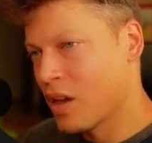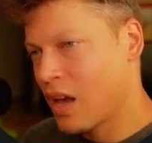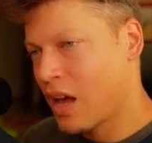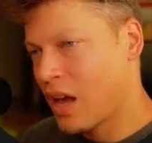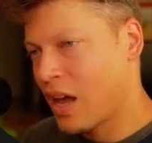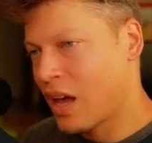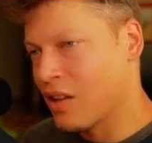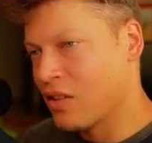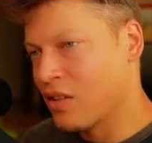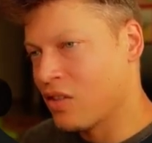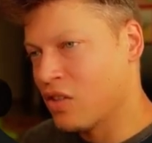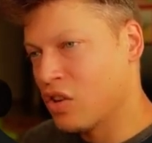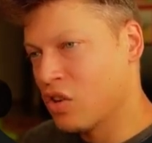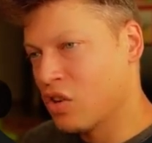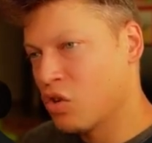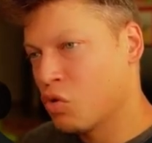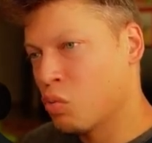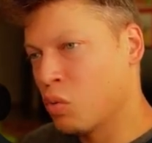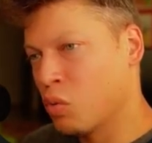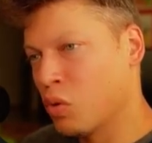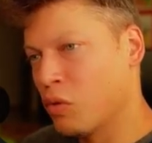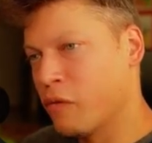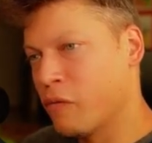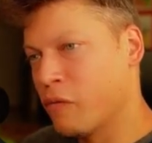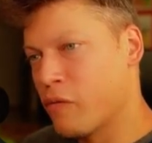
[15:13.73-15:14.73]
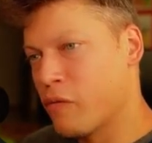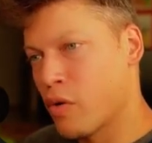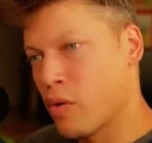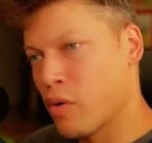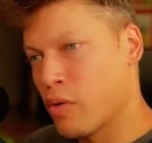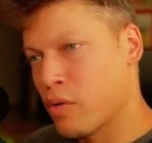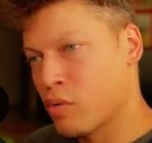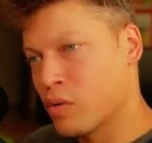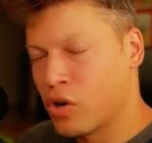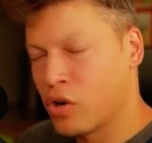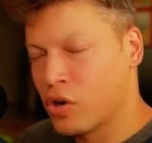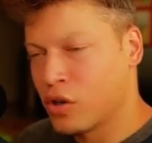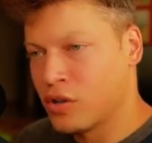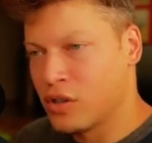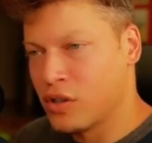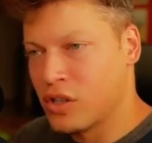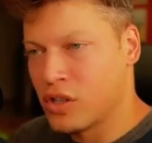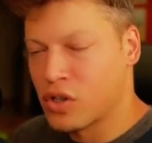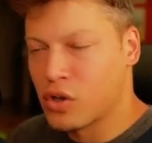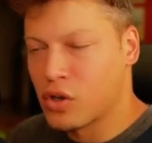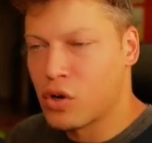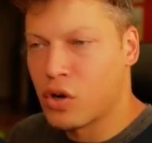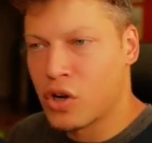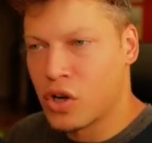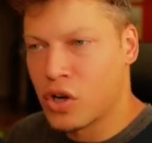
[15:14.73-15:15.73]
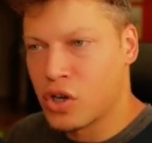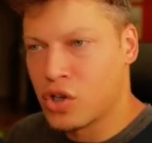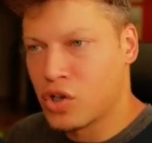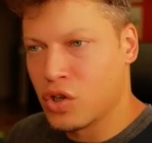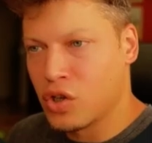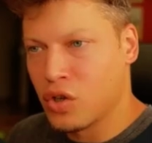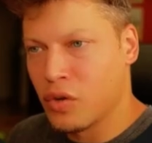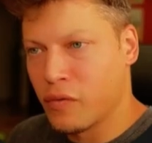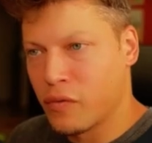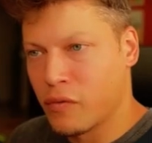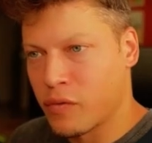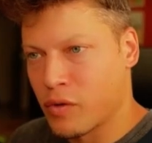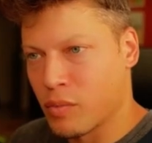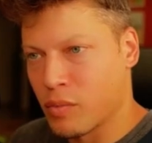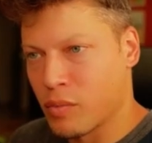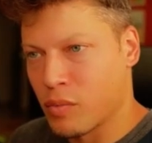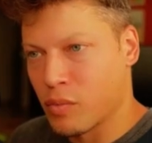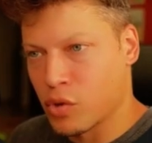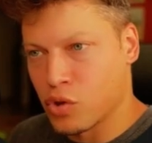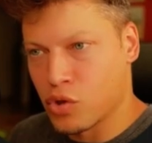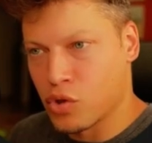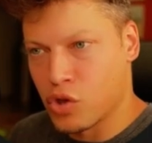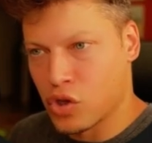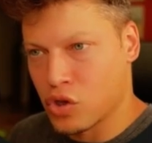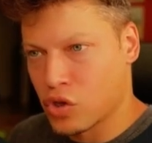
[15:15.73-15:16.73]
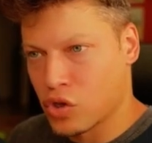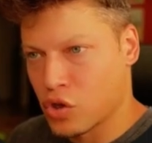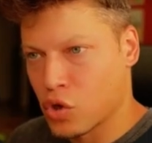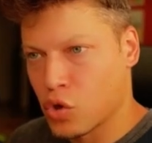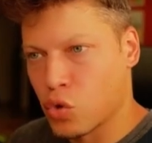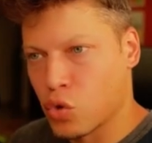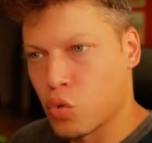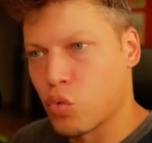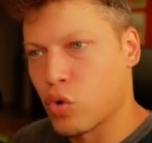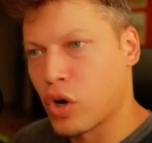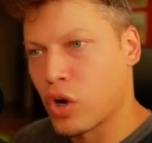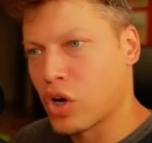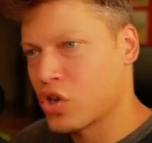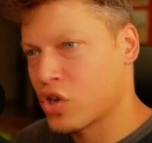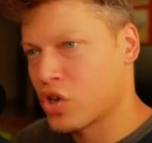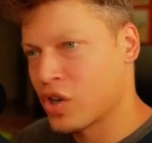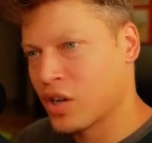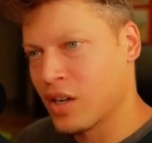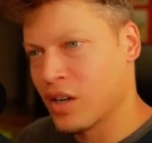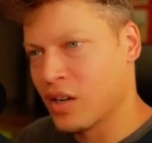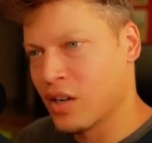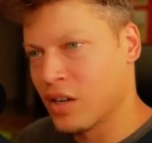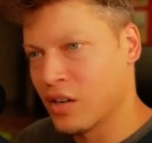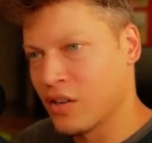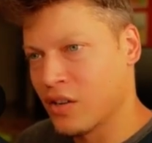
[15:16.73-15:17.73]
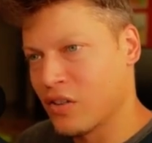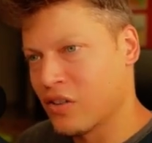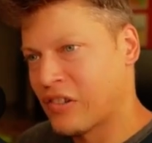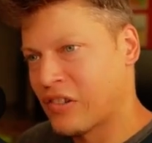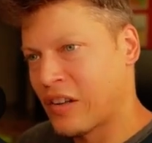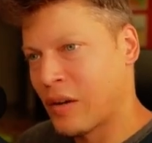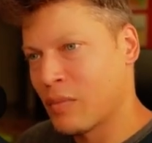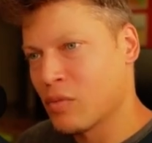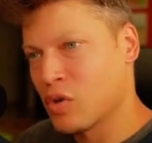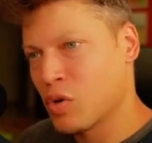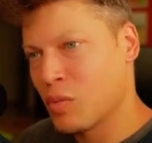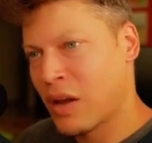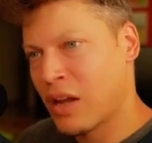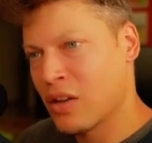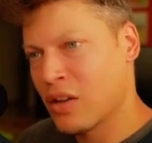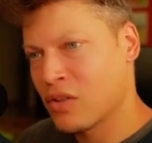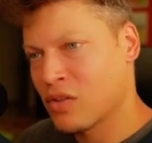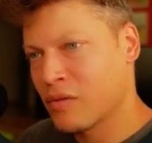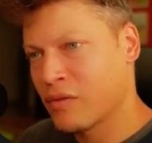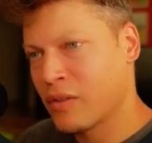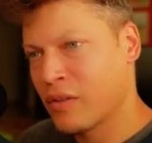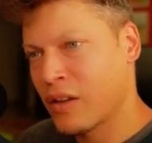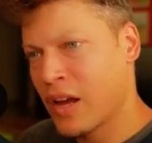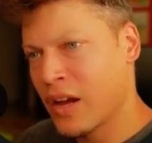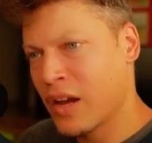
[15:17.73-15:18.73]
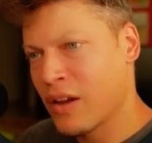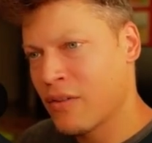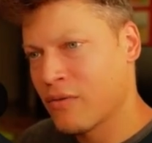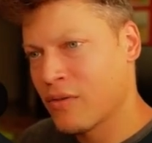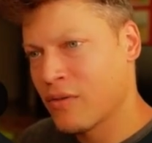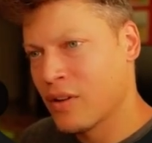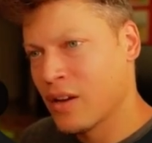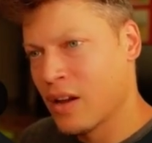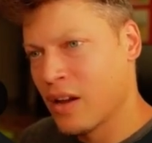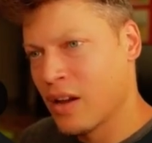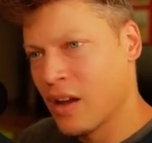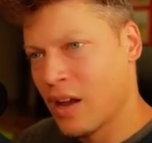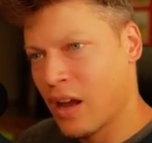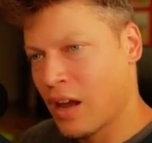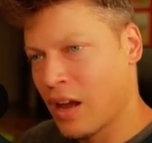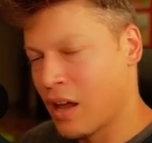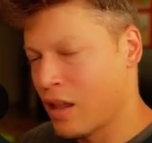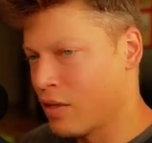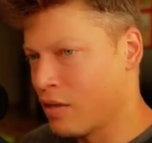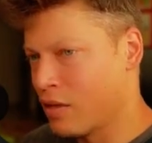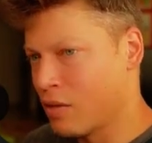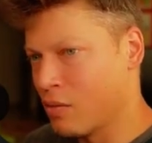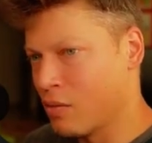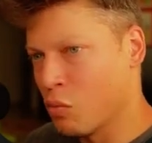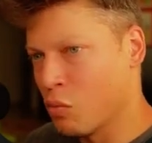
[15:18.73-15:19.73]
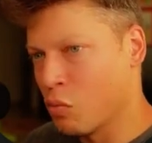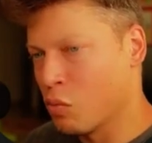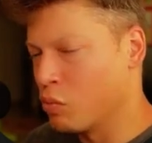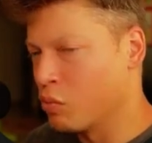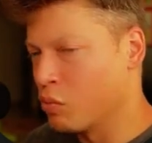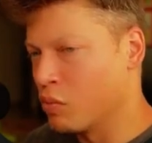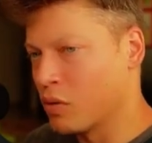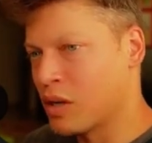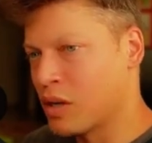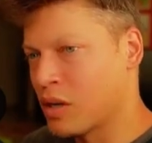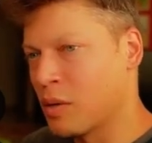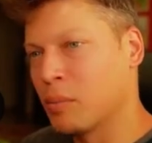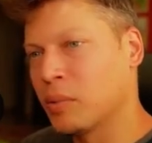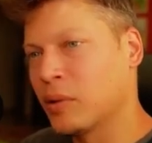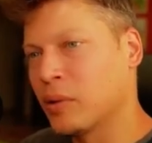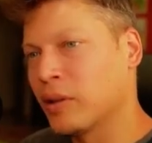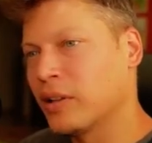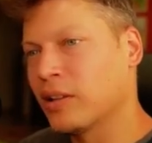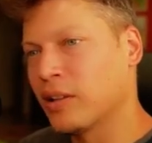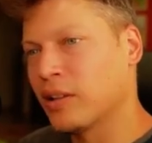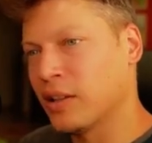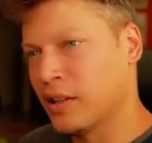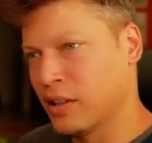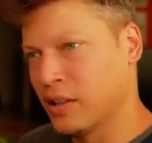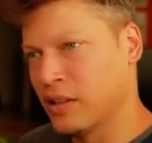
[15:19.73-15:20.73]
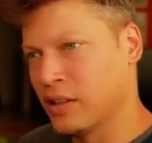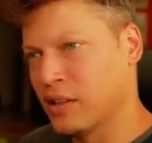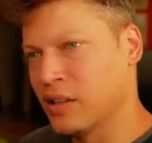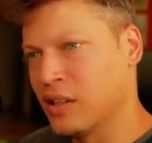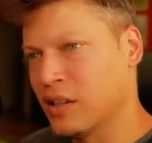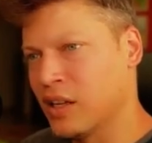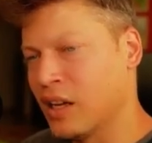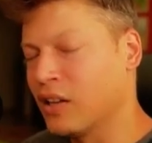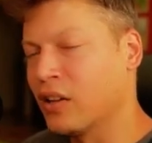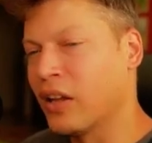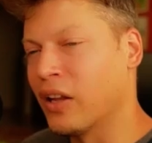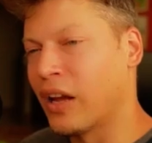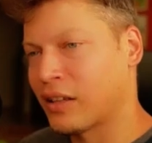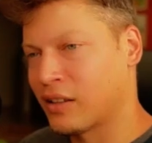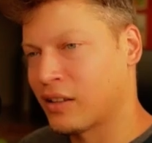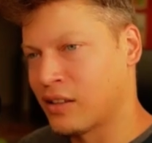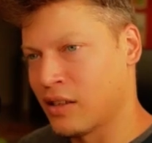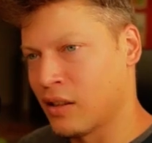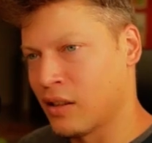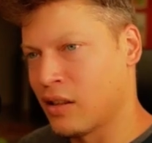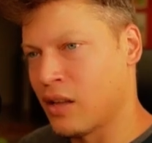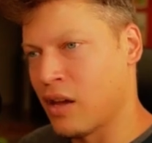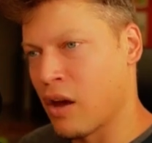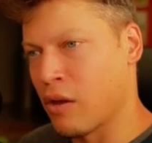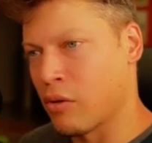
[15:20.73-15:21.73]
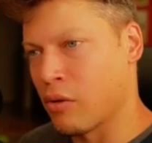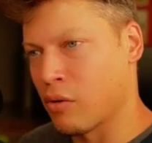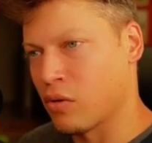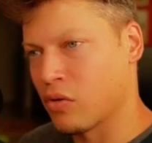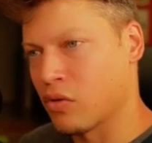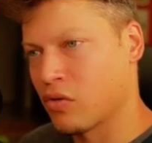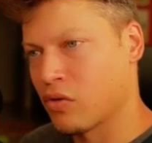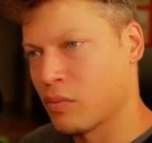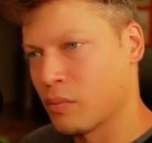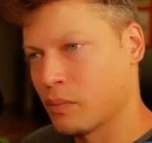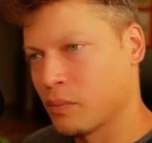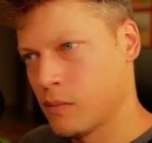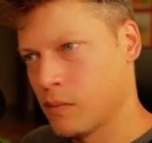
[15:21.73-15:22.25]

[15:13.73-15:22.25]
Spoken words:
And this will further discourage you from just crushing it in some domains of life and completely neglecting the others.